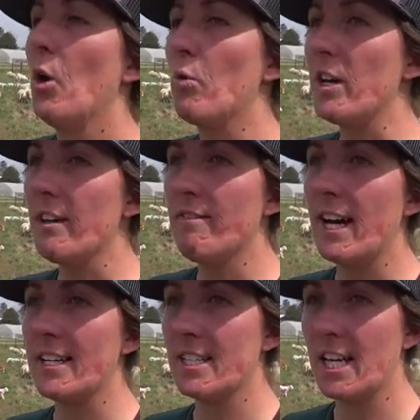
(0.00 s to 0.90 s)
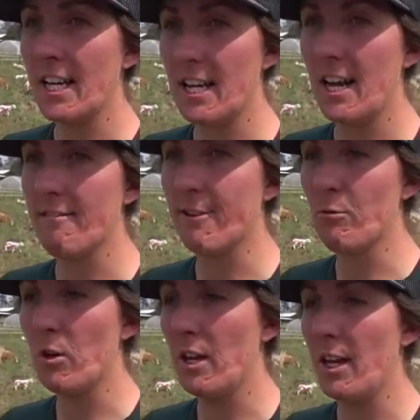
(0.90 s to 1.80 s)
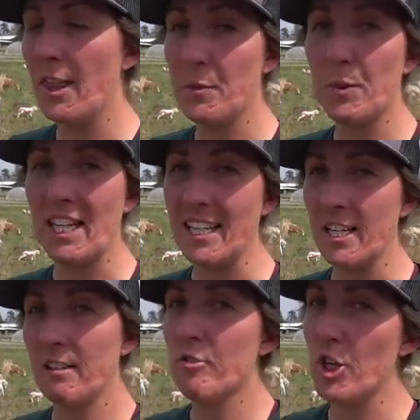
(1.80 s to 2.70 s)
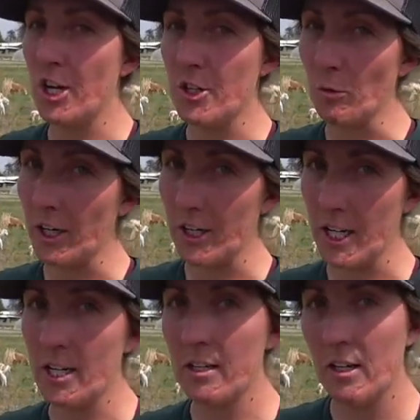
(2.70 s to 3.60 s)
We vaccinated everyone at the beginning of January.